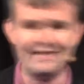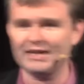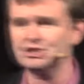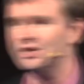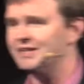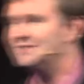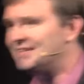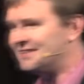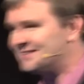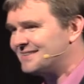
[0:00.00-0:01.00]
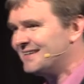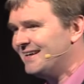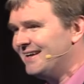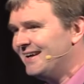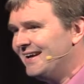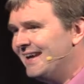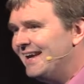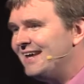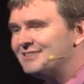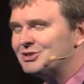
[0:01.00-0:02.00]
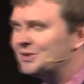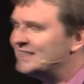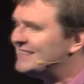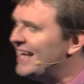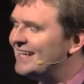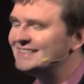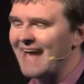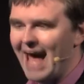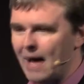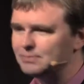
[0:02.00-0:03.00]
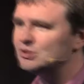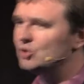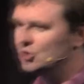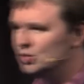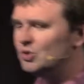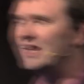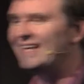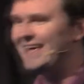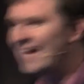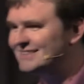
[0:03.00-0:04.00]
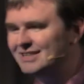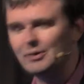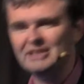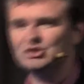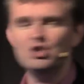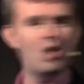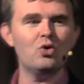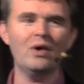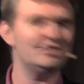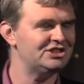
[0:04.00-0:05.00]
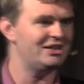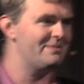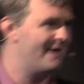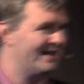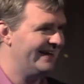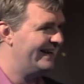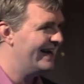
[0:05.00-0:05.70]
actually exist? History says absolutely yes. There is no question about it.